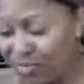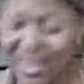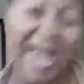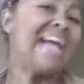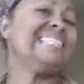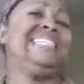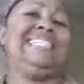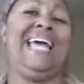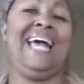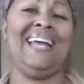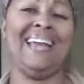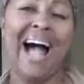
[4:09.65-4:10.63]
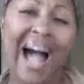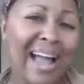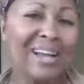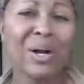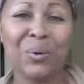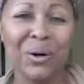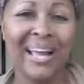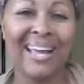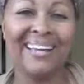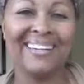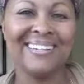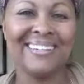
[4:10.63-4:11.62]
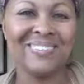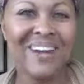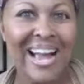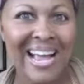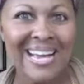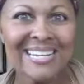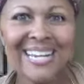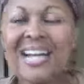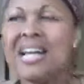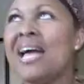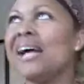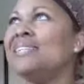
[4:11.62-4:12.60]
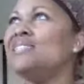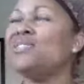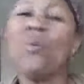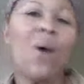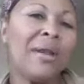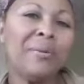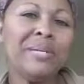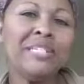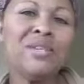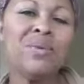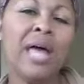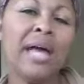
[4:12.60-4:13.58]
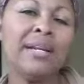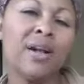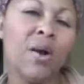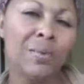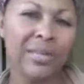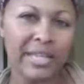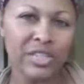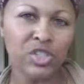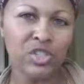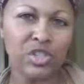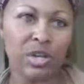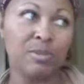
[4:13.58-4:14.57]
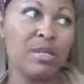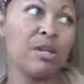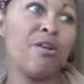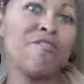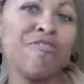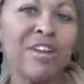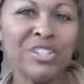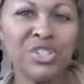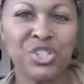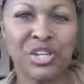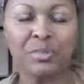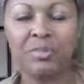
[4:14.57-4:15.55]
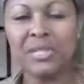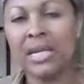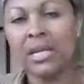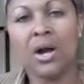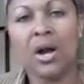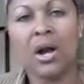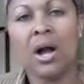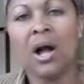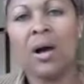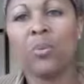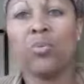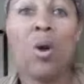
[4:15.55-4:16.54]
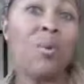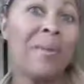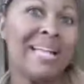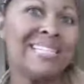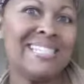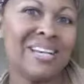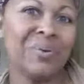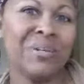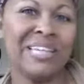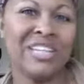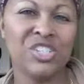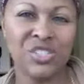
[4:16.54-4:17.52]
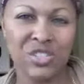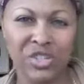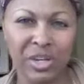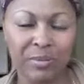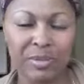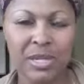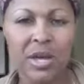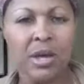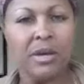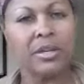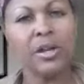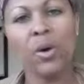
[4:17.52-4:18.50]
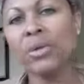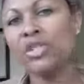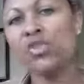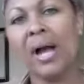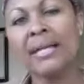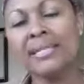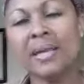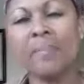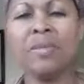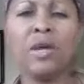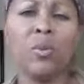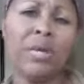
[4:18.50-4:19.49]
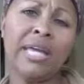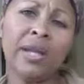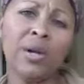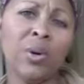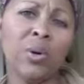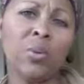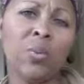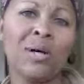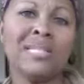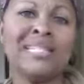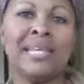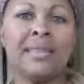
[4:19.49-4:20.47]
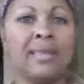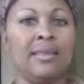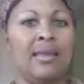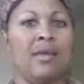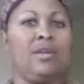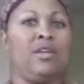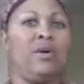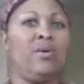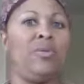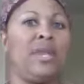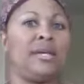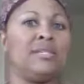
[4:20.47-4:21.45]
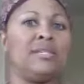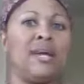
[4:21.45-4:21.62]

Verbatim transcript: "That's it, I quit," right? So why do we do that in our relationships, in our friendships, in our uh, romantic relationships? You know, we try something, we get hurt once, and then, you know, the next